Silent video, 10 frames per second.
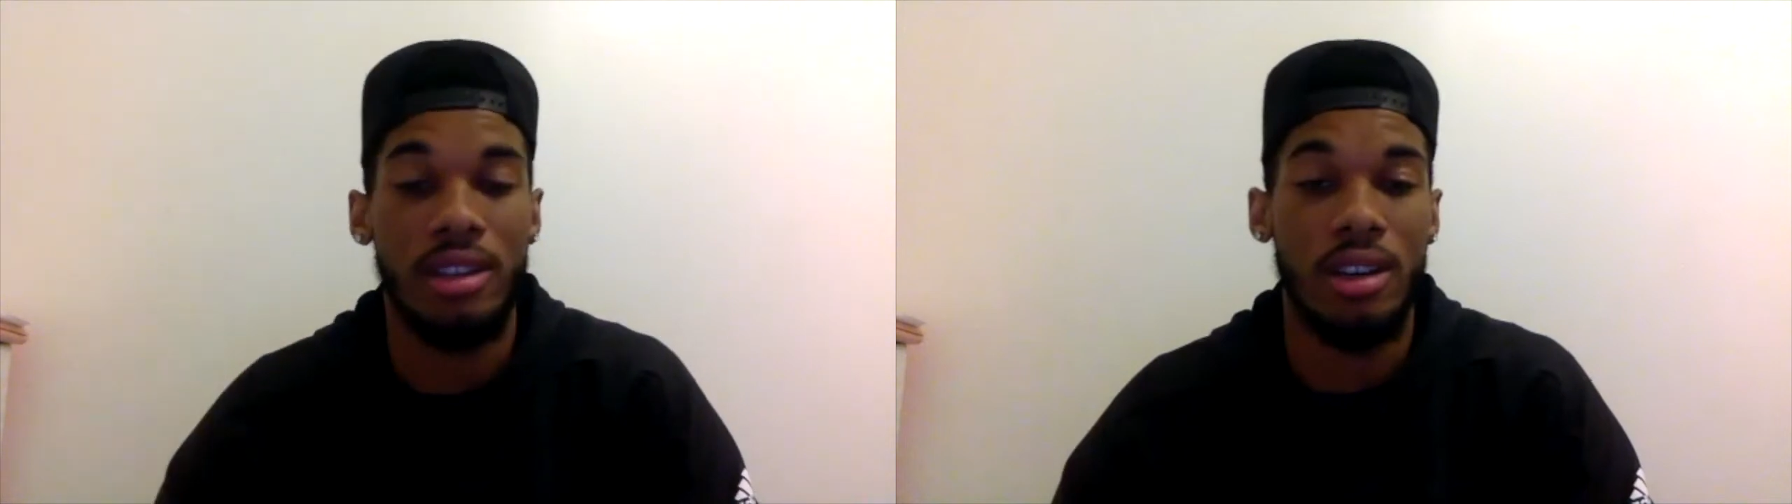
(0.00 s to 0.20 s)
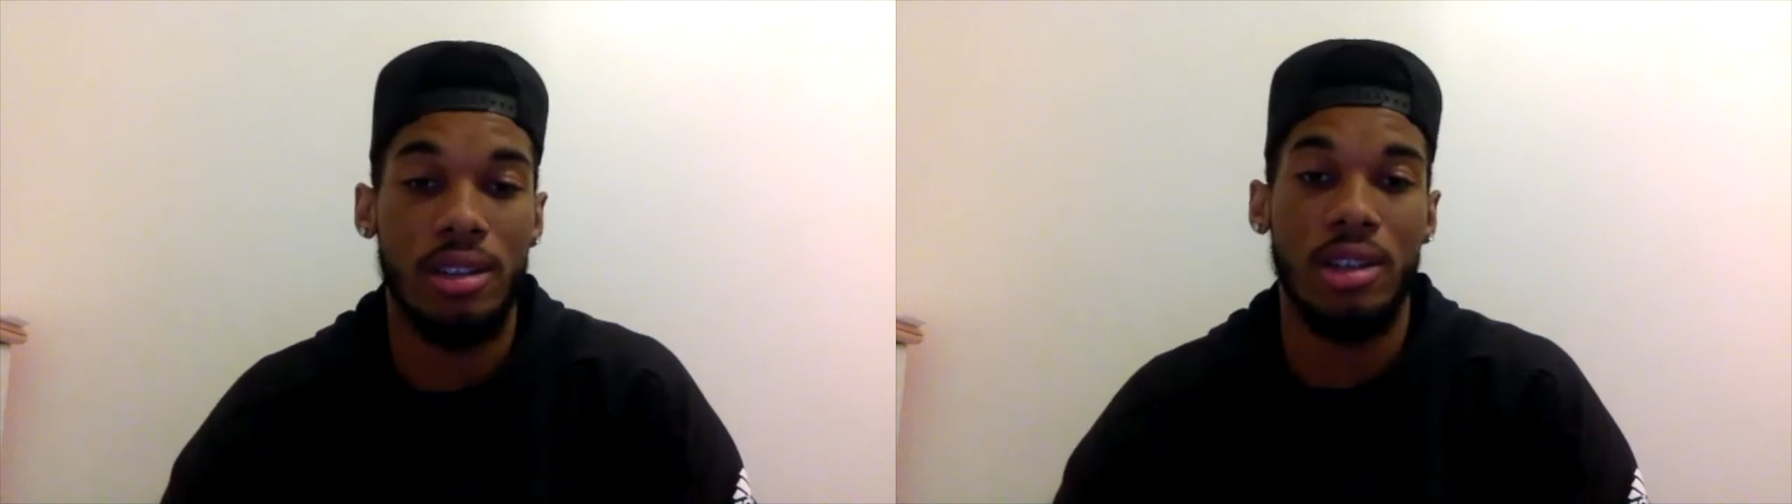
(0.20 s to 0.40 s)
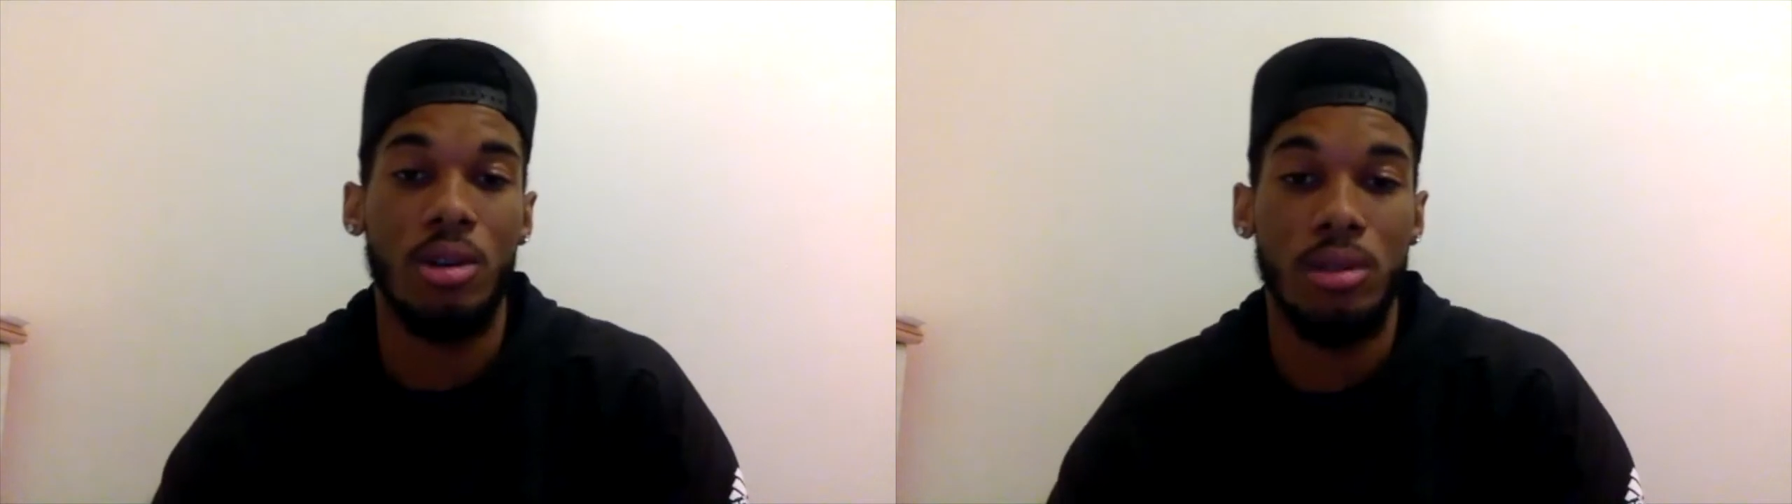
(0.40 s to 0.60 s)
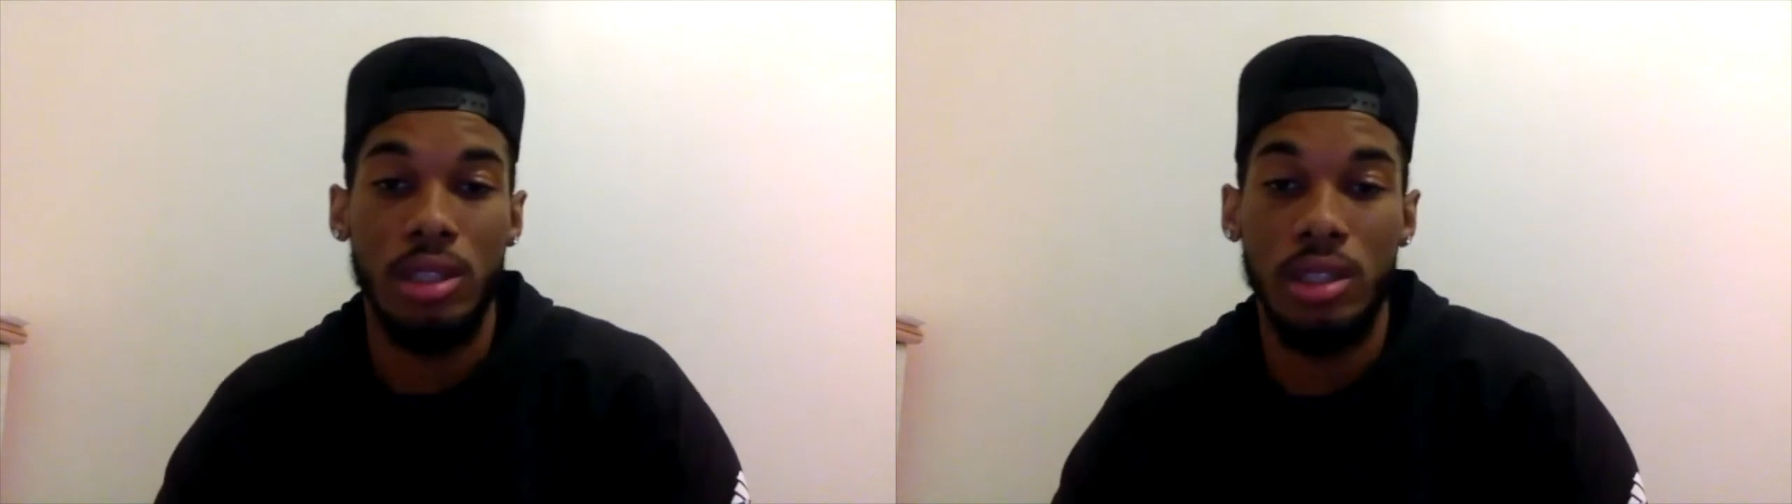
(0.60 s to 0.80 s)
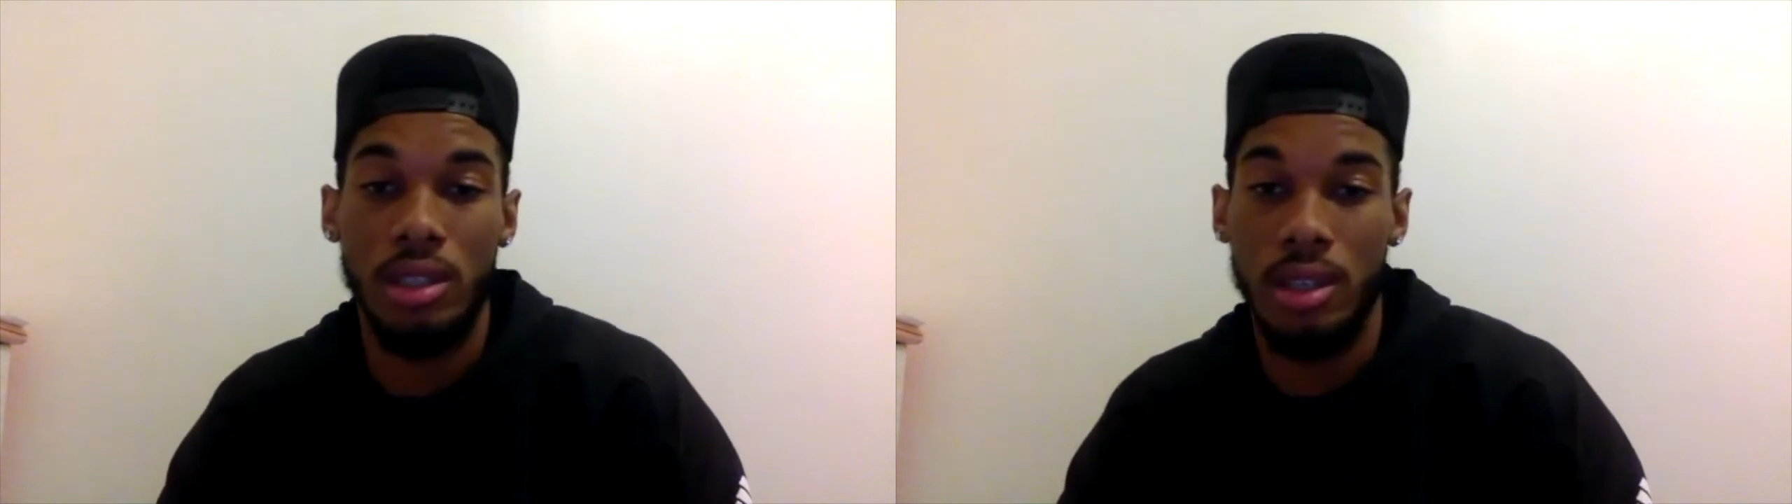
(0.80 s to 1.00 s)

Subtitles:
talk to coaches.